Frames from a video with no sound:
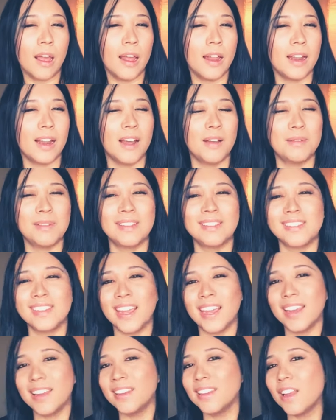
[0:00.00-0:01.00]
And I was
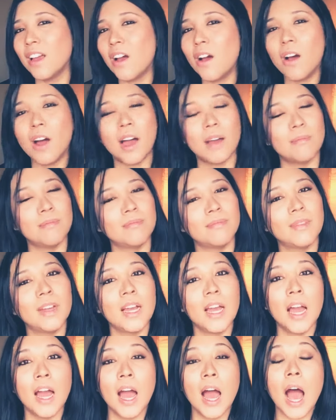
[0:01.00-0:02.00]
like, no, I'm,
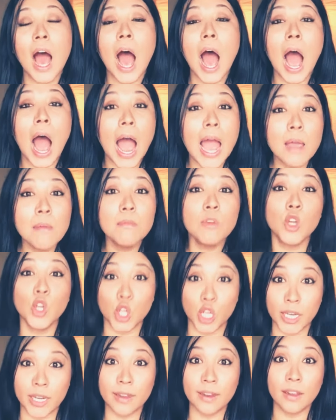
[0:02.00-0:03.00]
I'm
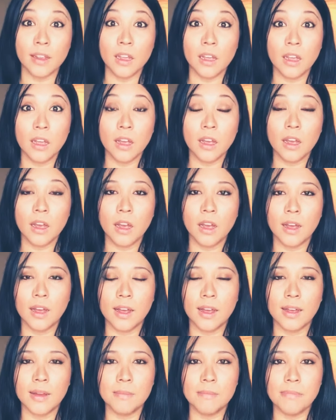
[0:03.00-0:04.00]
good.
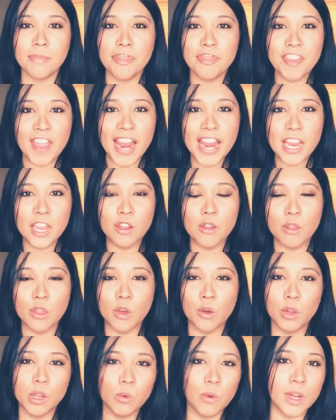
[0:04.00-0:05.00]
Um, thank you
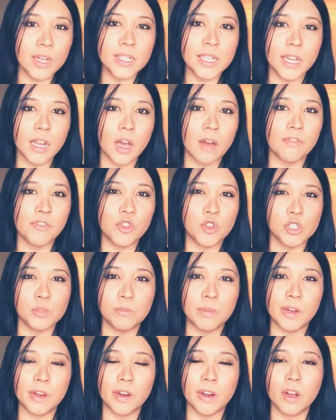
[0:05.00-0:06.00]
though. You want to take off those
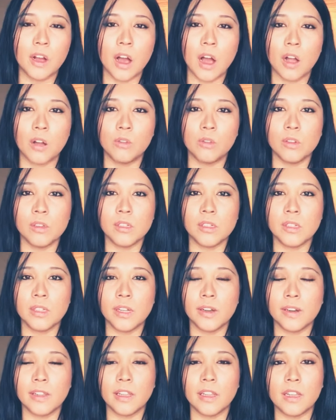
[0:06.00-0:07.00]
beer goggles?
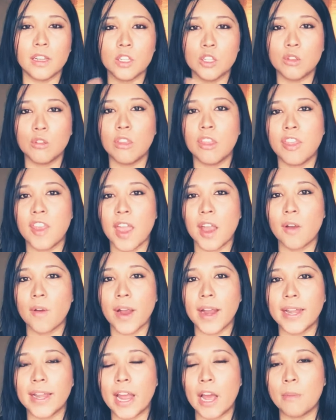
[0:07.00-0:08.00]
They're a little too thick
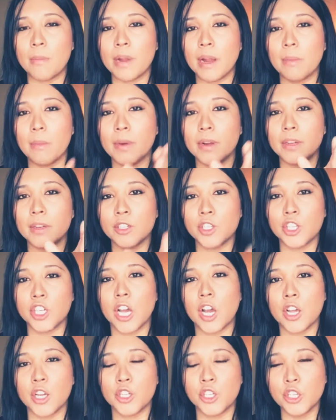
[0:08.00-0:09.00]
right now, but I'm gonna
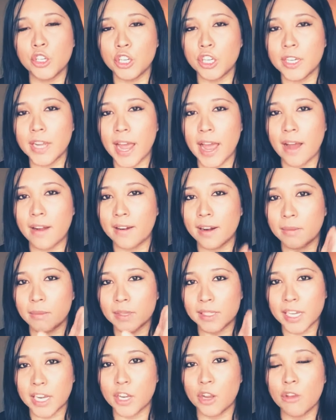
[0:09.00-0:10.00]
shoot you down, and I'm
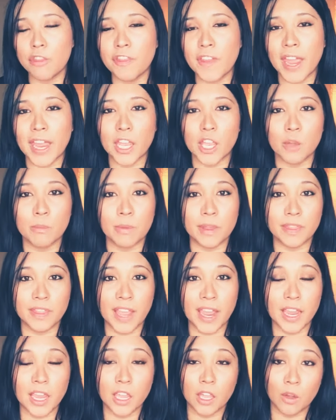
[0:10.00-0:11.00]
gonna say no, thank you, but
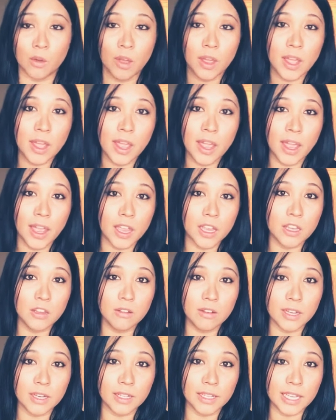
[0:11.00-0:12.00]
thank you, and
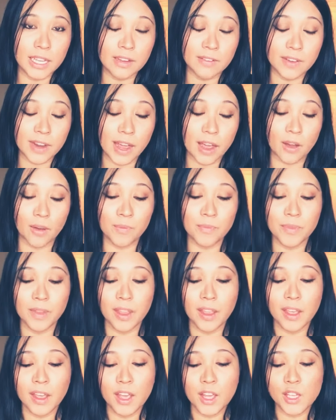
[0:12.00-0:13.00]
you can leave now.
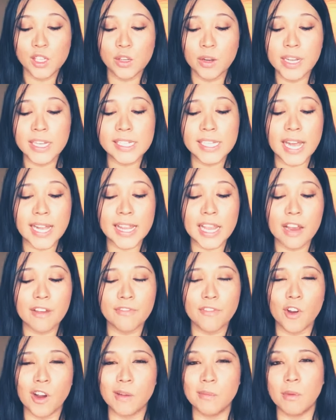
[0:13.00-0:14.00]
So he sat
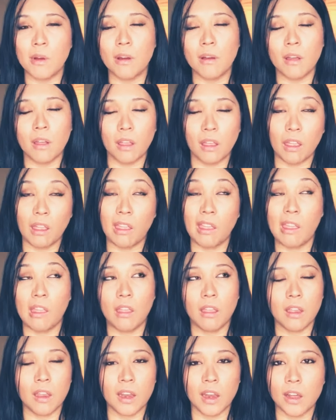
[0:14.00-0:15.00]
there for a
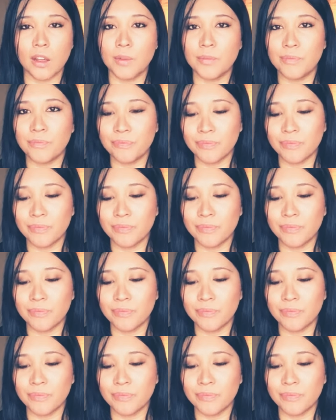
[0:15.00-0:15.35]
moment, you know.